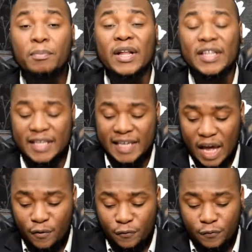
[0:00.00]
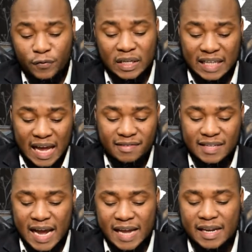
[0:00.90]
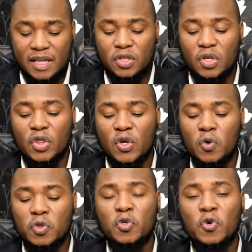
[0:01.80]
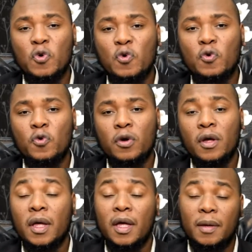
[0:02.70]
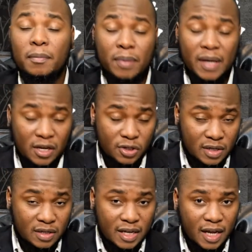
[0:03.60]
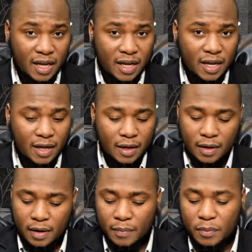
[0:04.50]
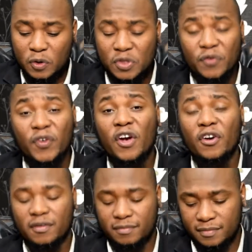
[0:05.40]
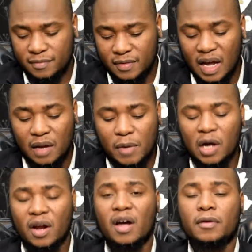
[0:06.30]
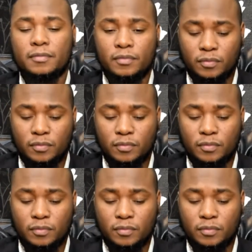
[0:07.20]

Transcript: But give glad tidings to those who patiently persevere." Al-Baqarah.